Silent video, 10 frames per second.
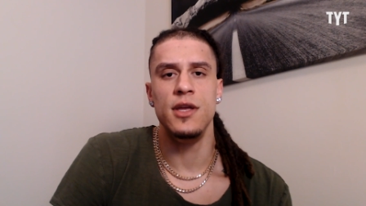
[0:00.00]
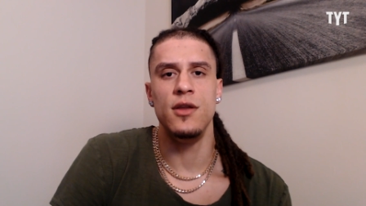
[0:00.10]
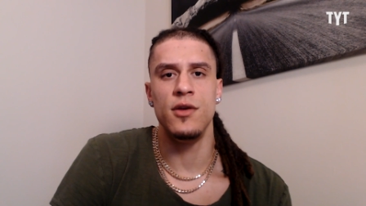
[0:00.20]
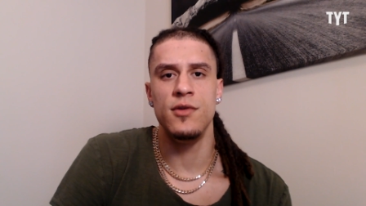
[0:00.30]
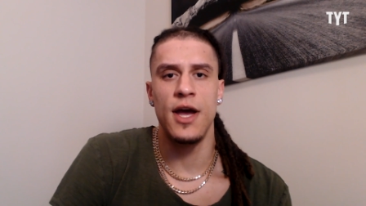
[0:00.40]
You
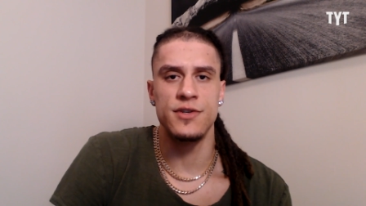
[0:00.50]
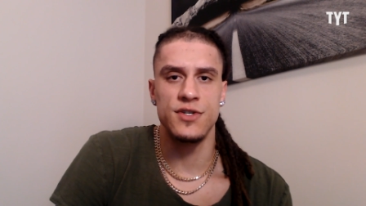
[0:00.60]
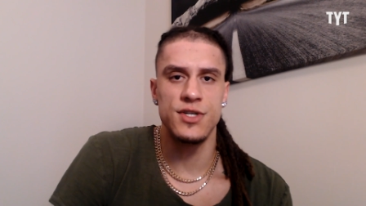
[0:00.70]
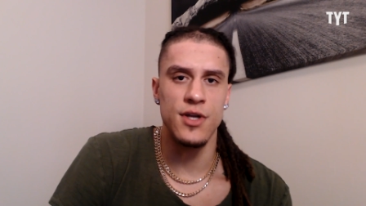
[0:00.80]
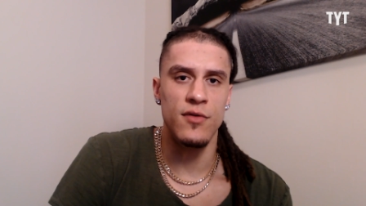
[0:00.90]
know, you guys are
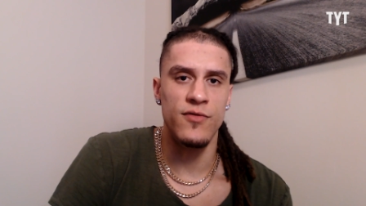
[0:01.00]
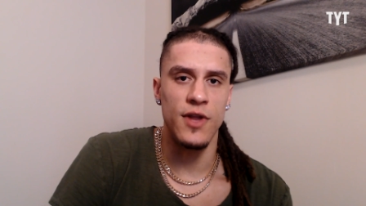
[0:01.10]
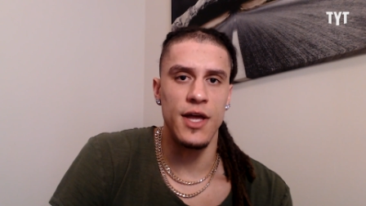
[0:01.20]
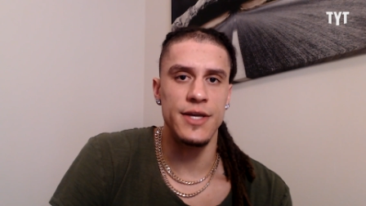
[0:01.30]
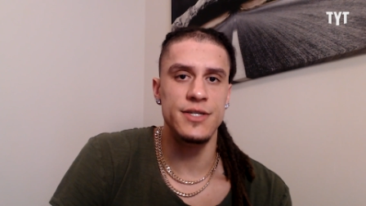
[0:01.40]

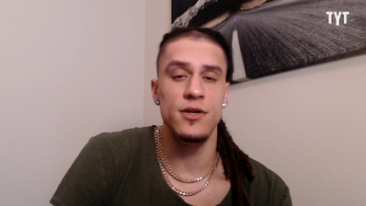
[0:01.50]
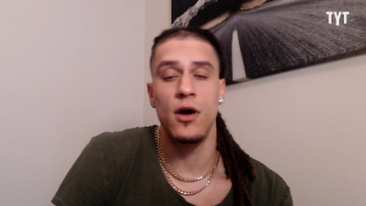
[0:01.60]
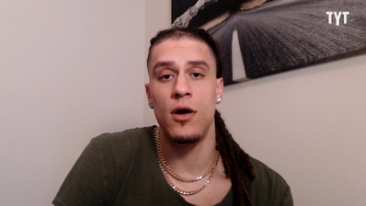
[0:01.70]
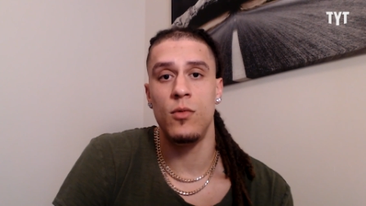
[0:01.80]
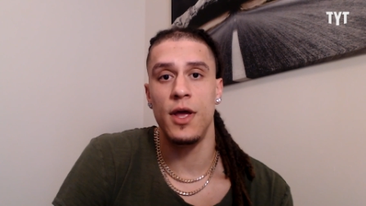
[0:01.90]
snowflakes. You're
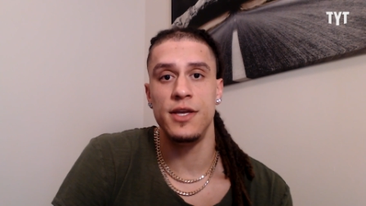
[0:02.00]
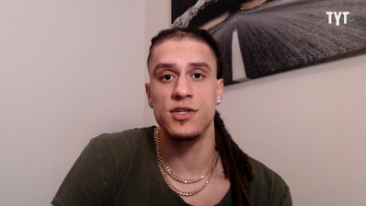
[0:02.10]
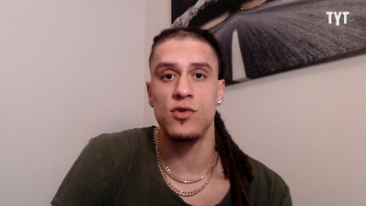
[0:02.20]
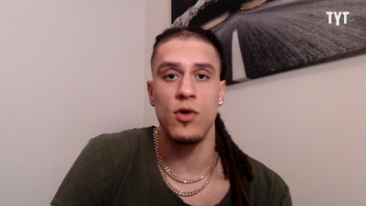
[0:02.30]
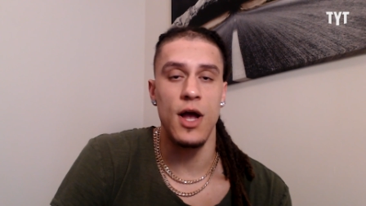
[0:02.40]
always
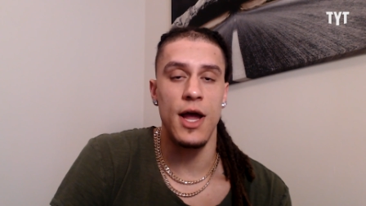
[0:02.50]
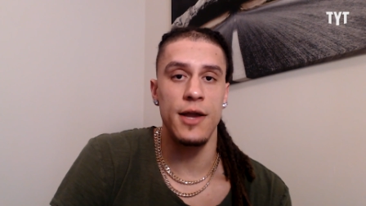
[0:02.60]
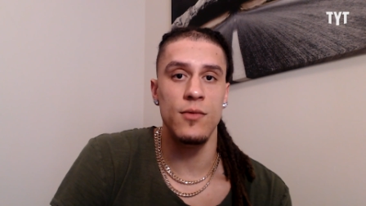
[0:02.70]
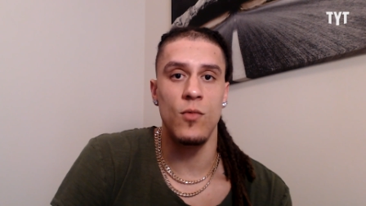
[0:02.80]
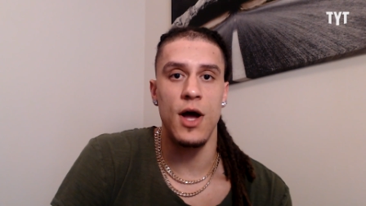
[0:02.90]
crying
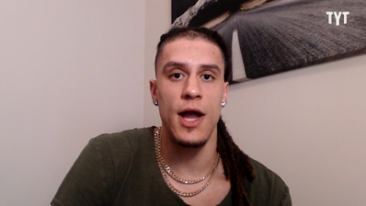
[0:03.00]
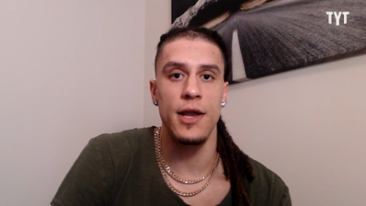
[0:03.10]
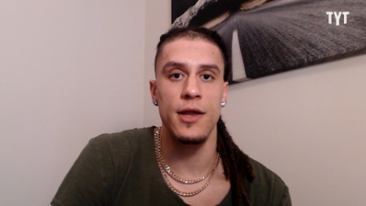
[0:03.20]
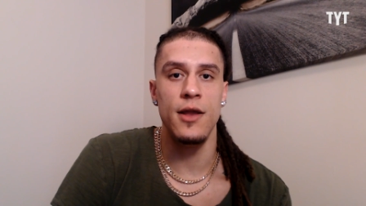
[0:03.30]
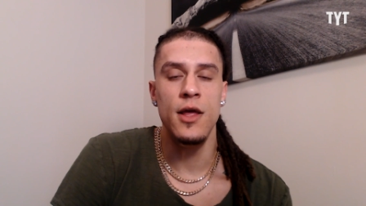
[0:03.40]
and
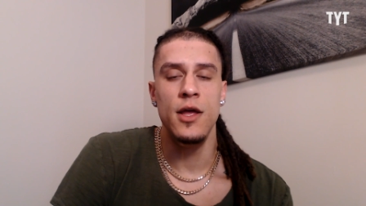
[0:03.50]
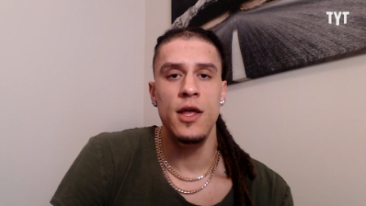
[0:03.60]
whining.